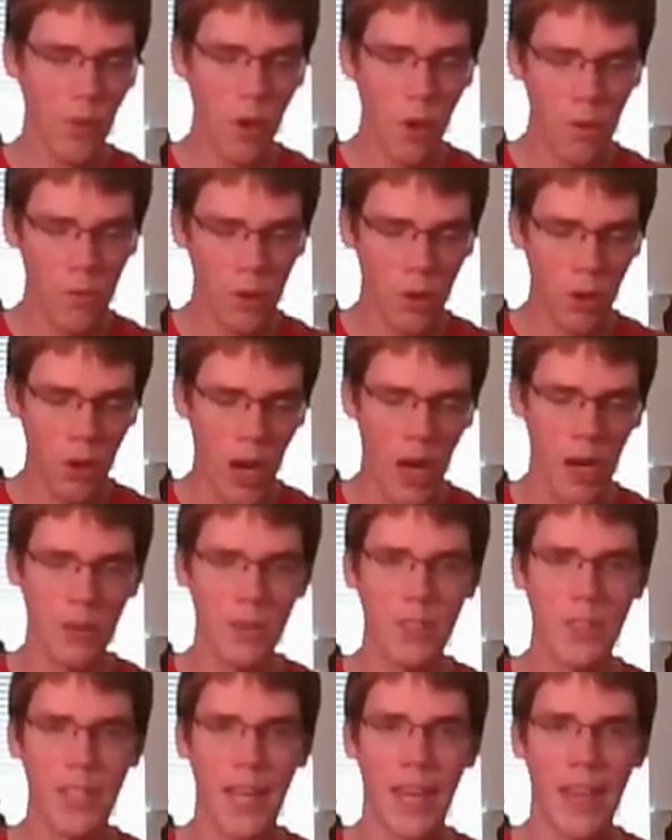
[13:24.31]
Overall, I
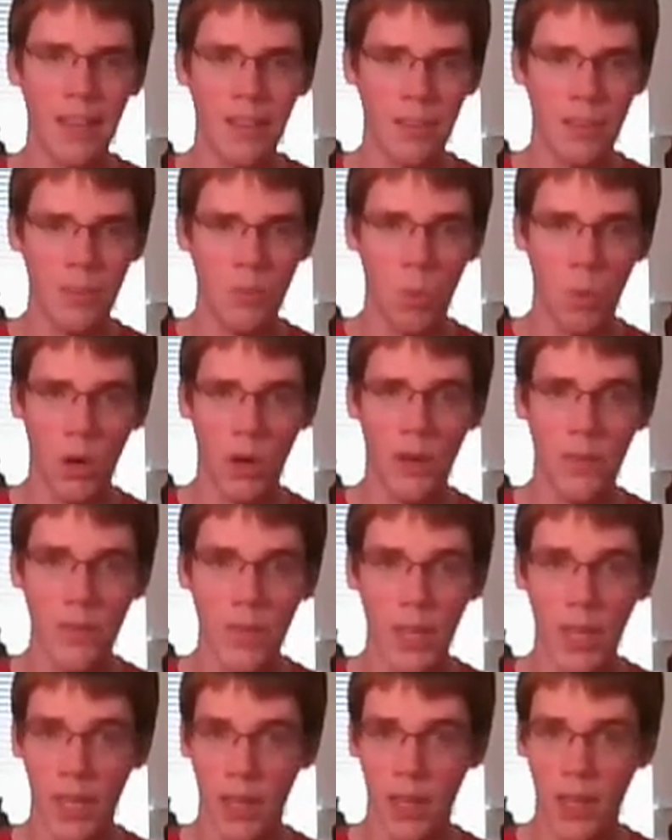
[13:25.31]
would say it was
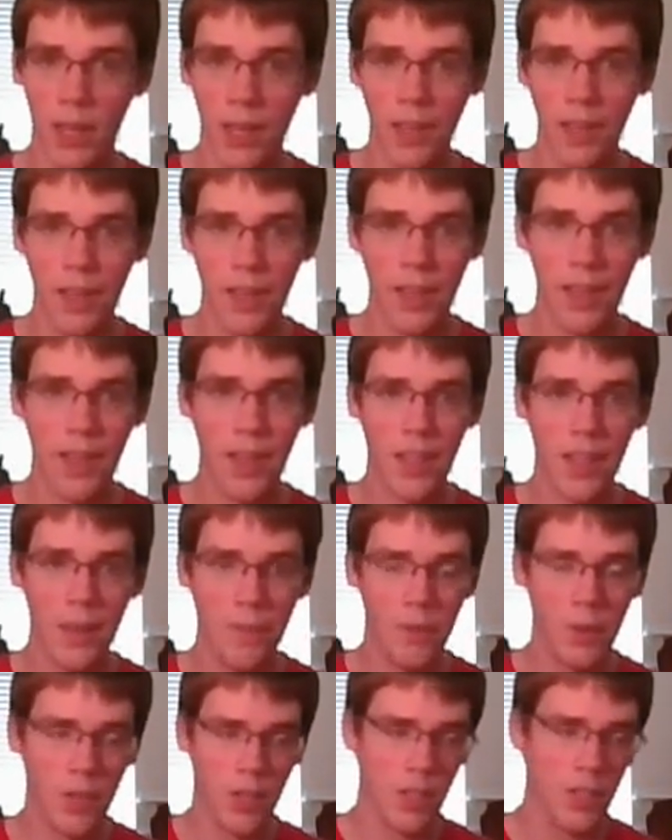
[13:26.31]
worth getting
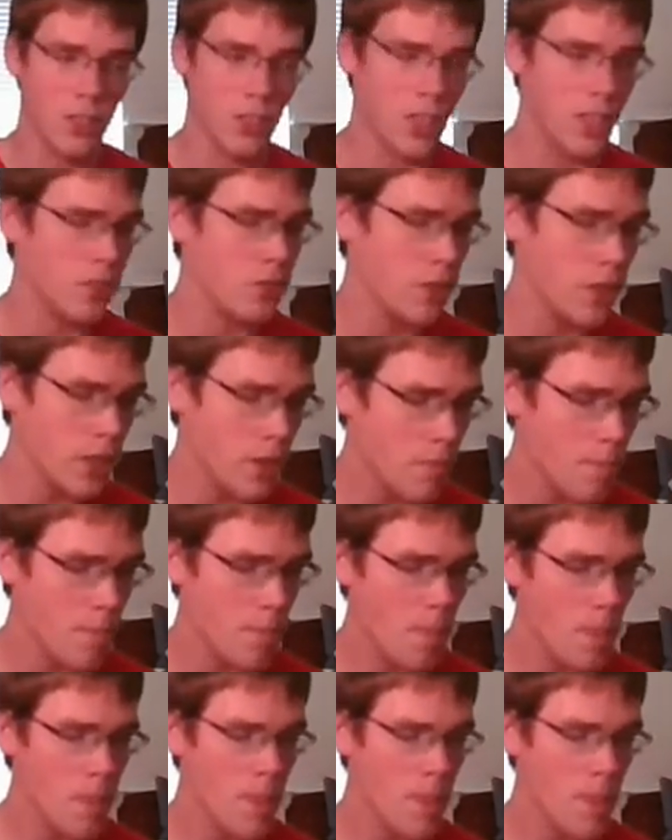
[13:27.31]
if you're considering it.